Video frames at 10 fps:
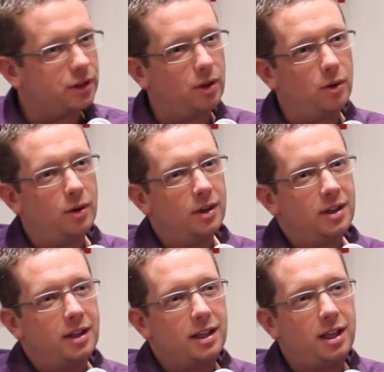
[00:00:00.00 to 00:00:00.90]
So,
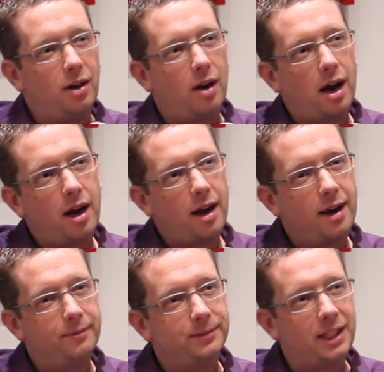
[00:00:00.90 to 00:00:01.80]
how
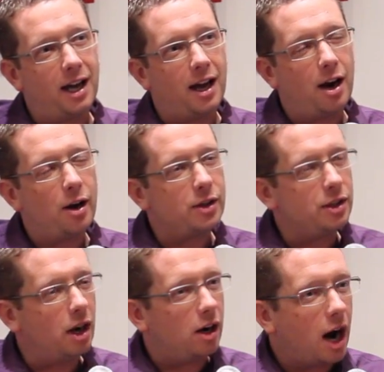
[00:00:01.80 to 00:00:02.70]

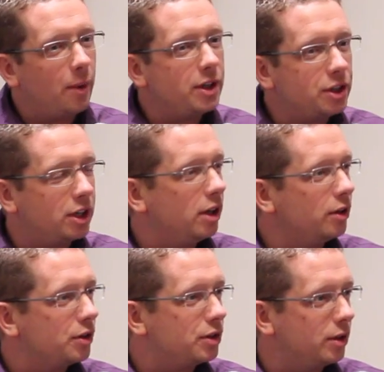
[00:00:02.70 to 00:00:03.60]
are you sharing
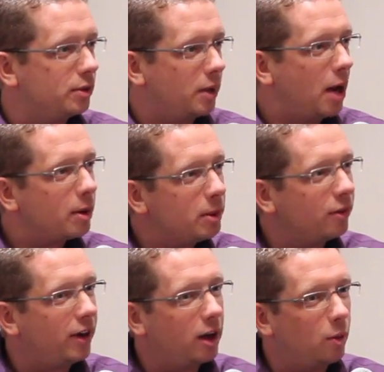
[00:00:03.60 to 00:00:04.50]
those stories? How can people
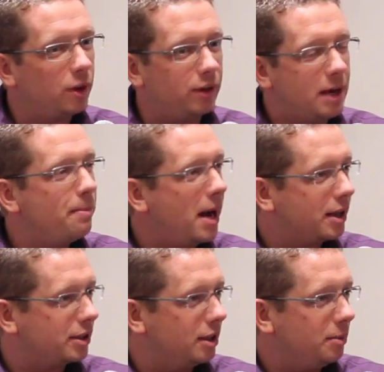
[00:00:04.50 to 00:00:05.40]
find out what their
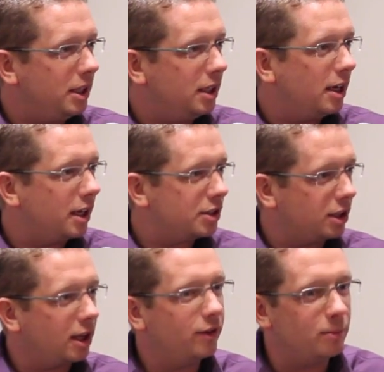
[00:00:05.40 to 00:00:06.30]
impact's going to be? I guess
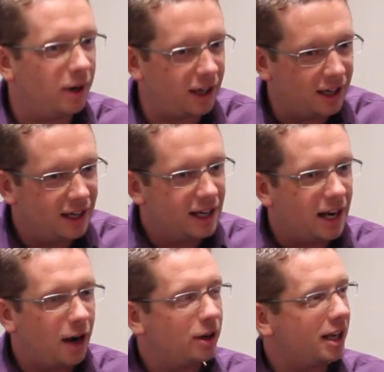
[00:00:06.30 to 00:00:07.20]
you give them money.
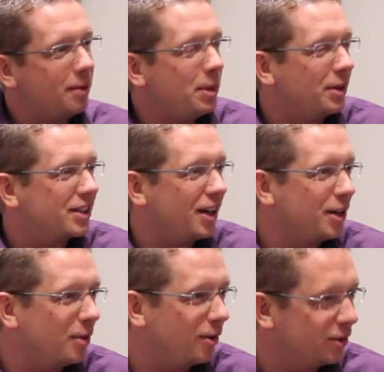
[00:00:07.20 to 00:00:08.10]
How getting people
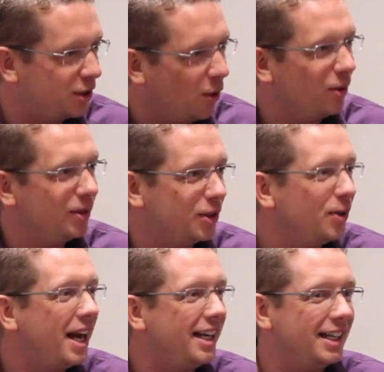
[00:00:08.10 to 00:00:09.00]
excited about
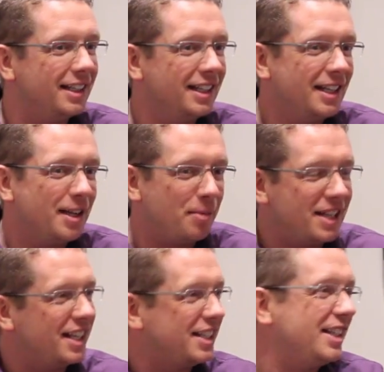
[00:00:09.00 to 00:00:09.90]
donating
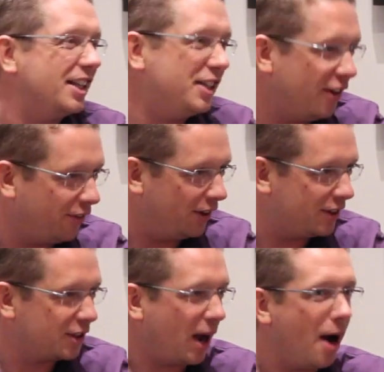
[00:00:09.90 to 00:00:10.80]
means they see the
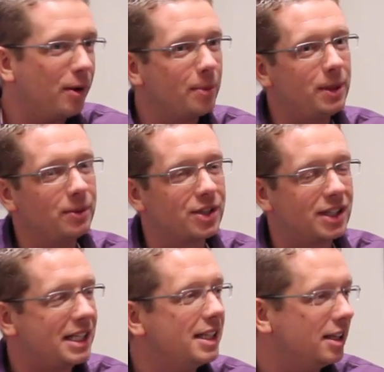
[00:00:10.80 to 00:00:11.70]
difference. So how can people
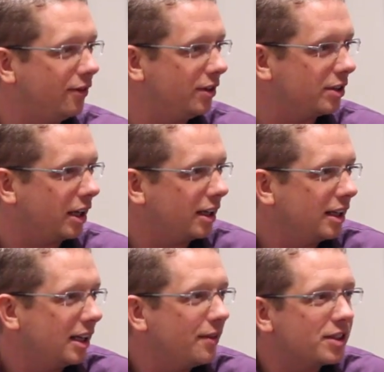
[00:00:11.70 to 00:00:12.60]
see the difference? Like,
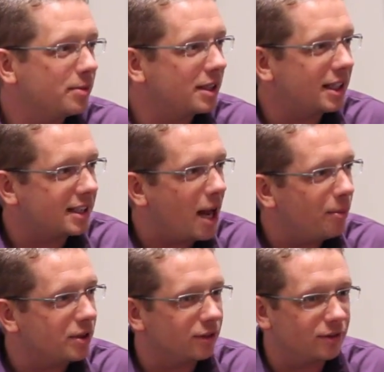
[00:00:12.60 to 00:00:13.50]
give us some
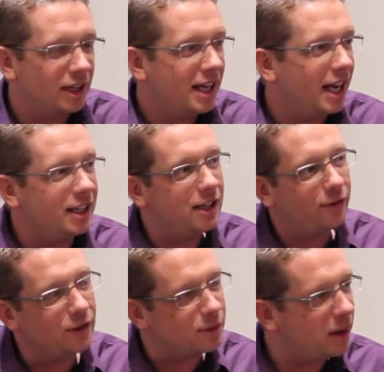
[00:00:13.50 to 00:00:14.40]
examples of a
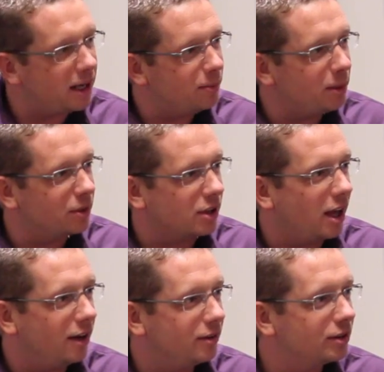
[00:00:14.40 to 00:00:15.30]
difference made in people's
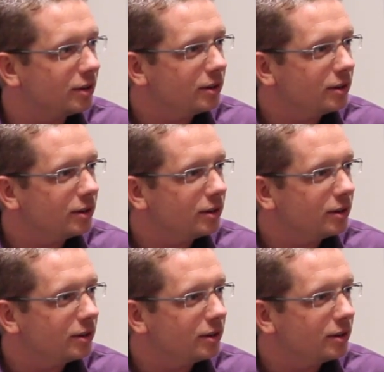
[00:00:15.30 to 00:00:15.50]
lives.